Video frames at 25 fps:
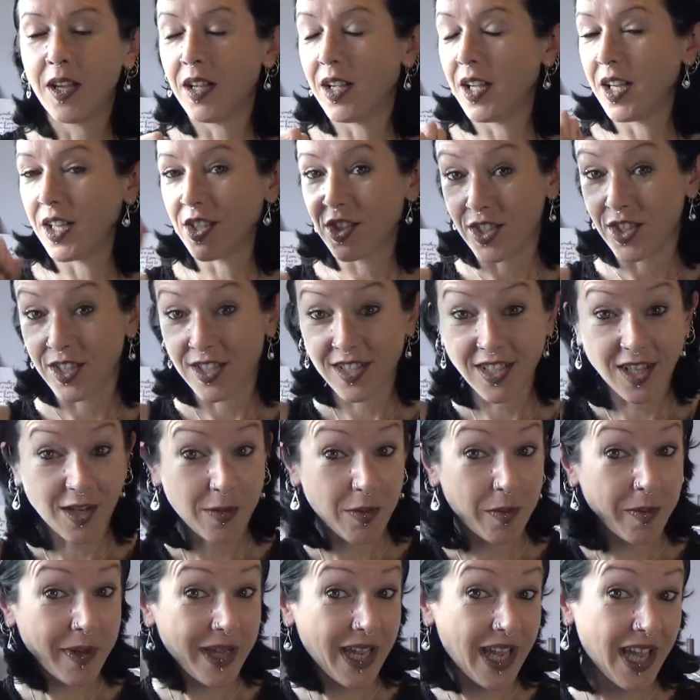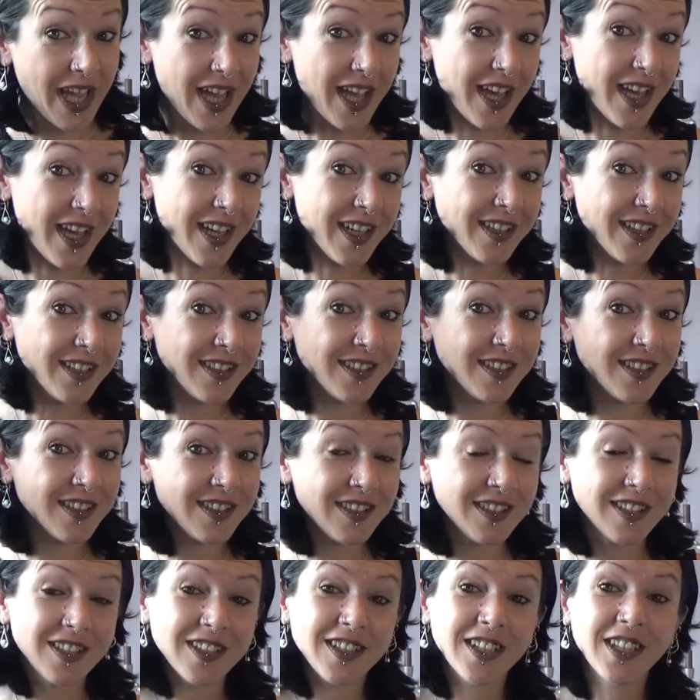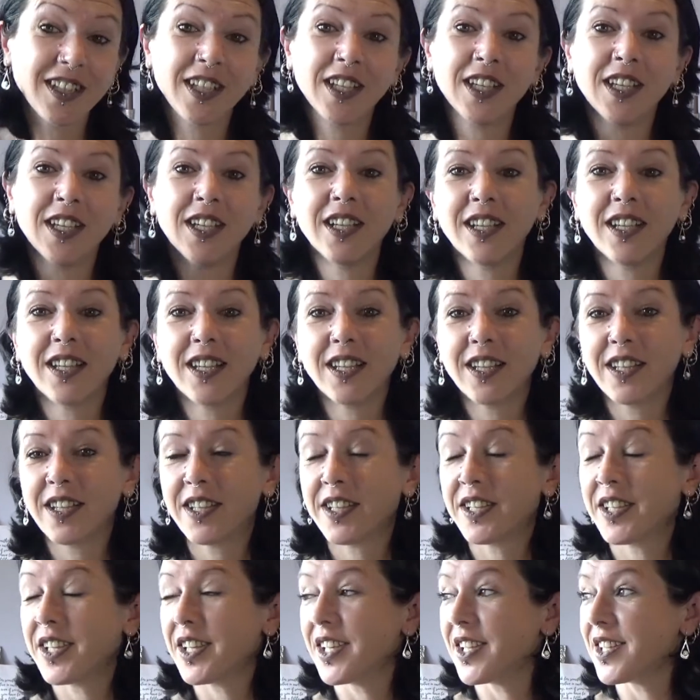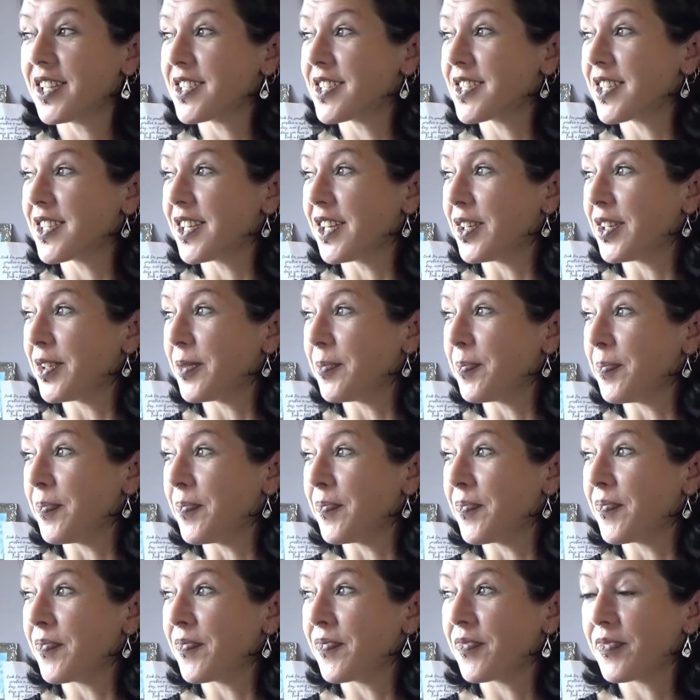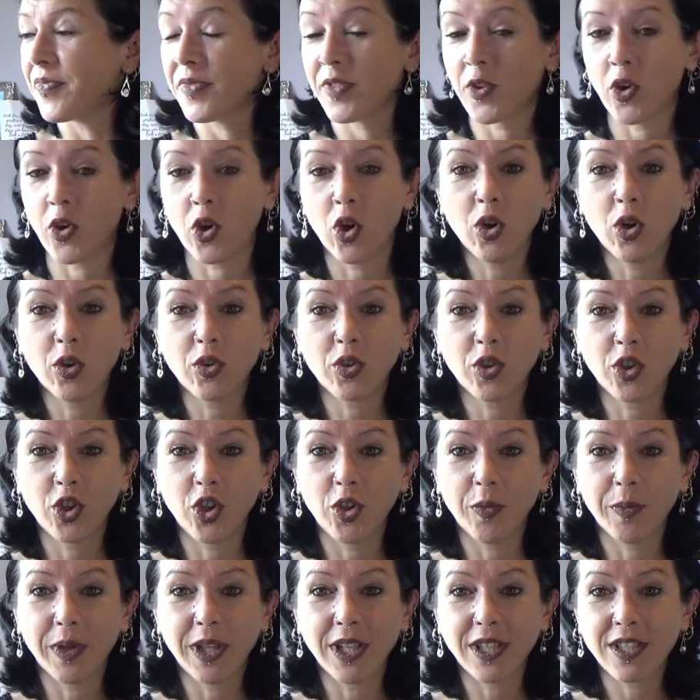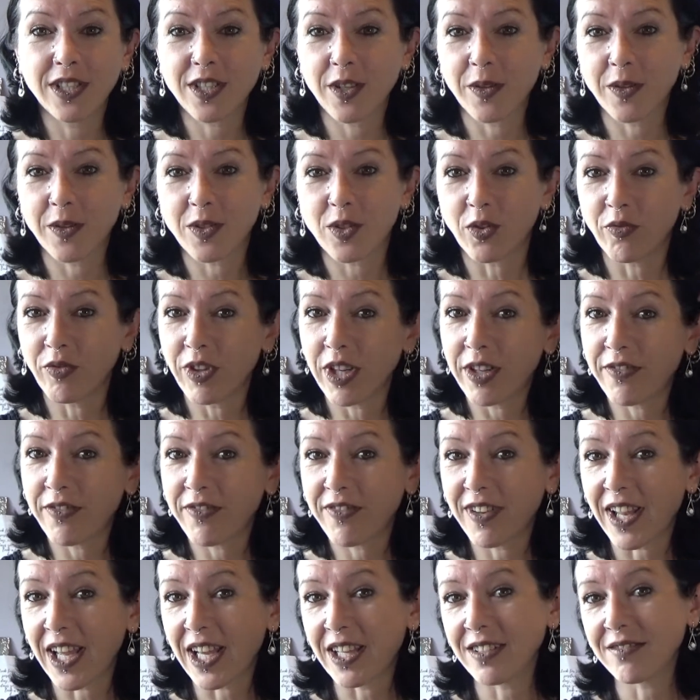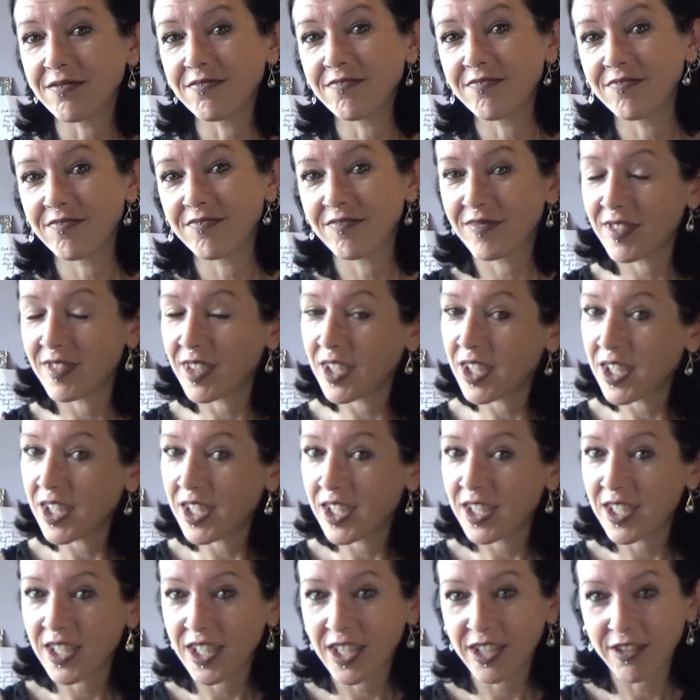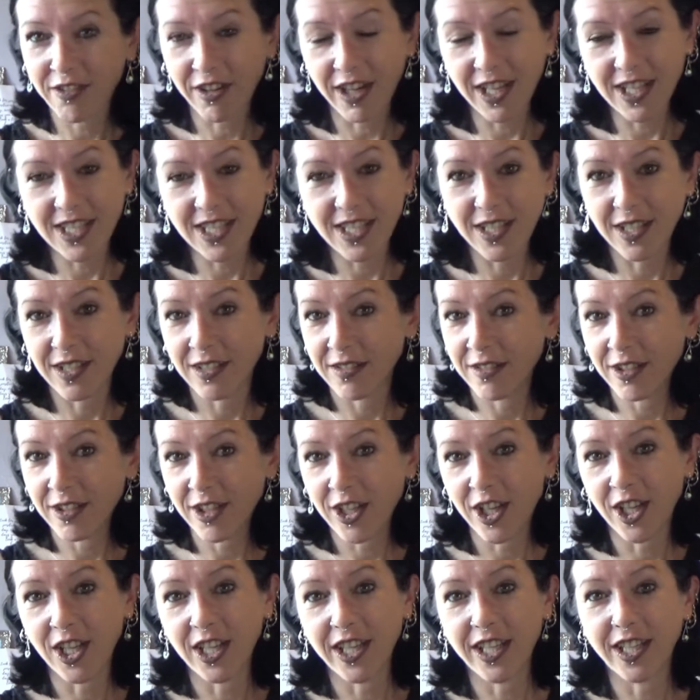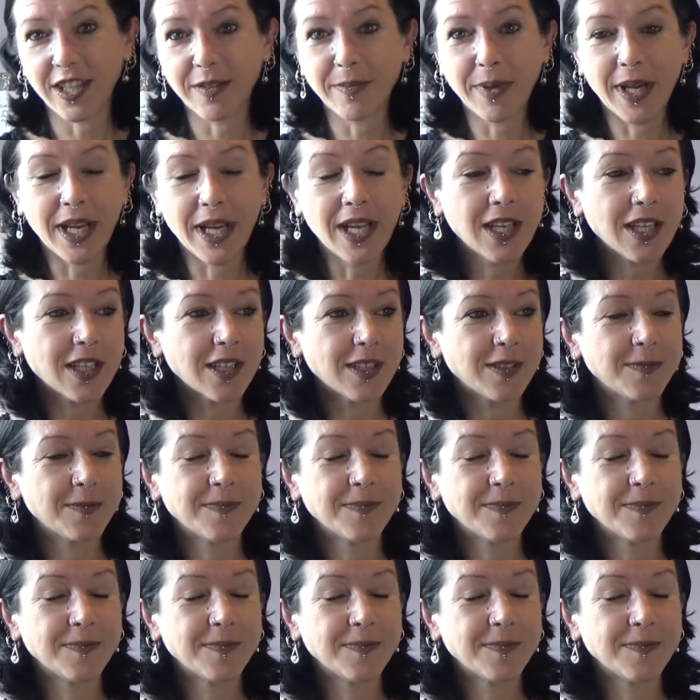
As you can tell by my hair, it's hot and humid, so it's gone really flat, crazy curly in the back.